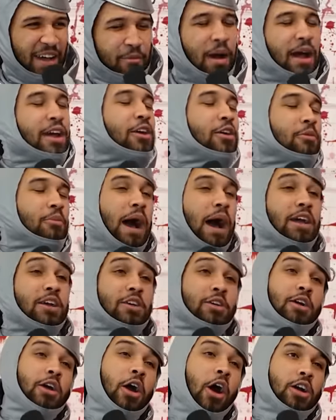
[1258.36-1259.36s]
My
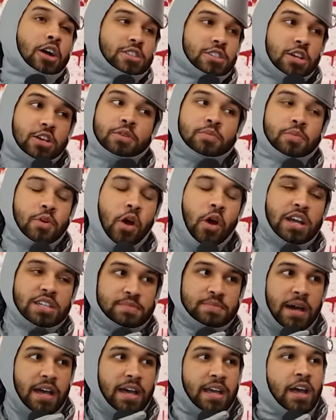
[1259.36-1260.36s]
car is a good cry
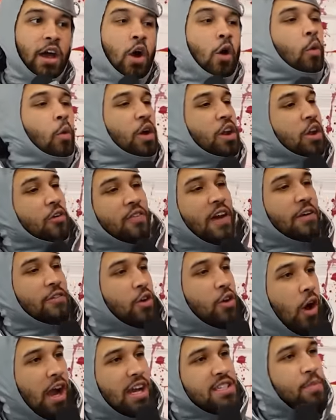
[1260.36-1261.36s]
spot. What are your favorite
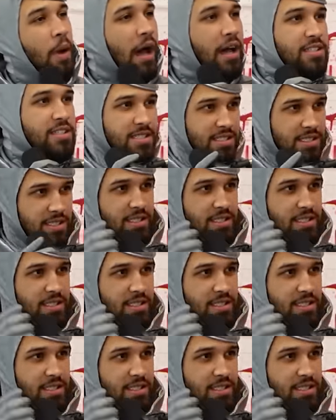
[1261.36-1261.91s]
cry spots?